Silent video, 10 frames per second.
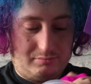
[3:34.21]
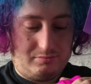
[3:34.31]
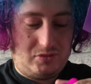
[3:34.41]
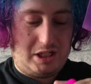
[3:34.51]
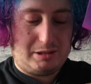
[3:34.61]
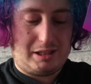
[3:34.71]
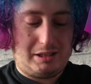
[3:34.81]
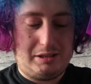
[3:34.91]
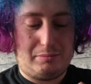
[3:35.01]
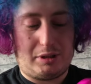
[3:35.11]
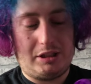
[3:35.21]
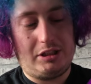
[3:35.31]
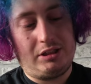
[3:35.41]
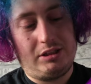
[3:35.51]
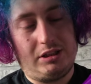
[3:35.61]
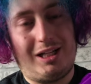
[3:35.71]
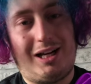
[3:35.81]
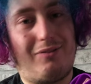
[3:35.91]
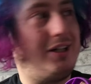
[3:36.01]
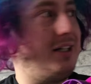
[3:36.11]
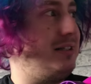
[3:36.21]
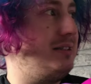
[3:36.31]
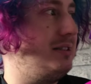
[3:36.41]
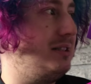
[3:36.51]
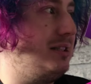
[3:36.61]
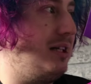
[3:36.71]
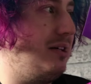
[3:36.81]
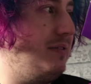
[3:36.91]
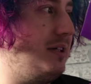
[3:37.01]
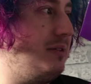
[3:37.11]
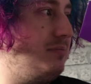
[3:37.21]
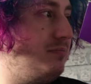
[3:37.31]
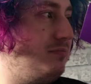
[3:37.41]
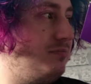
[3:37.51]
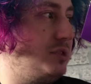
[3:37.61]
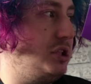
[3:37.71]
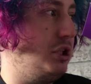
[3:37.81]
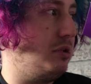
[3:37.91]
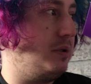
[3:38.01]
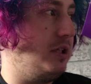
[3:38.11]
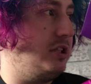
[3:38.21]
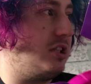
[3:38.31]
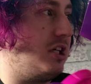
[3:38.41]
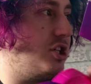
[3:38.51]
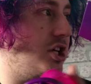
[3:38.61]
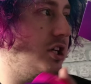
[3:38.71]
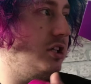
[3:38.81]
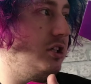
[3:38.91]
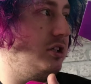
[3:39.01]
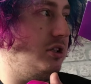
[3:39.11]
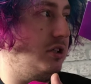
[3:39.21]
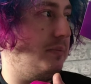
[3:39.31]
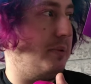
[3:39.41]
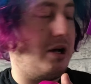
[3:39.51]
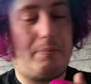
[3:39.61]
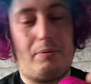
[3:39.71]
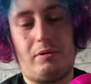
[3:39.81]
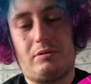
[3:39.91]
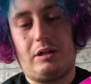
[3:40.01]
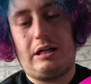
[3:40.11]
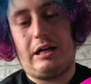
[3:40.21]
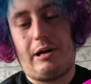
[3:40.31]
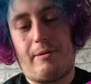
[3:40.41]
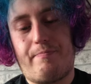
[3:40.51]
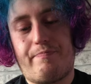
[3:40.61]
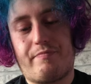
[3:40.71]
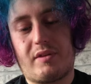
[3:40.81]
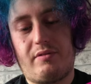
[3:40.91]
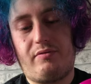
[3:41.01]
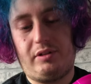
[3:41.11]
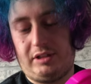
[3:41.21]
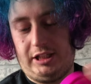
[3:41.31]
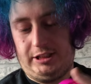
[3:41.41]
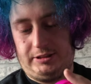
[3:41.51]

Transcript: Yep, definitely brand new. Love it. Love it. You know, all inside shaker. You got your purple uh, filter.